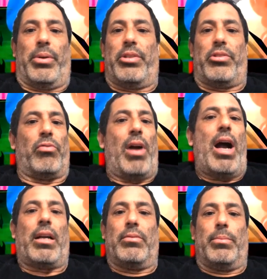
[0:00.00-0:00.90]
who were into
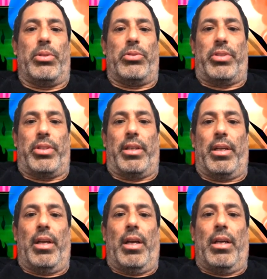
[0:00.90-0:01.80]
rock music,
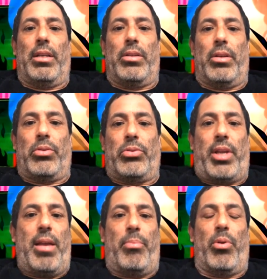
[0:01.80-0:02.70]
you know,
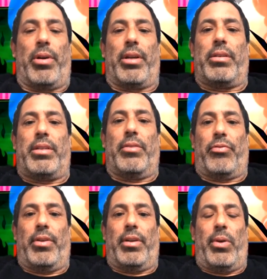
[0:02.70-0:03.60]
skateboarding, a
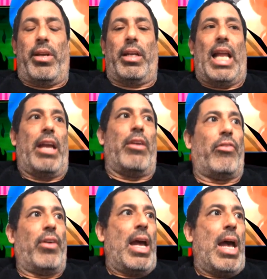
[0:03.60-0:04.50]
different way of
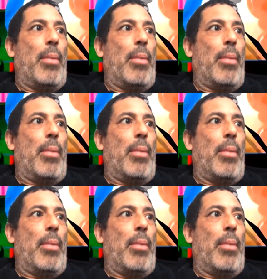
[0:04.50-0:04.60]
life.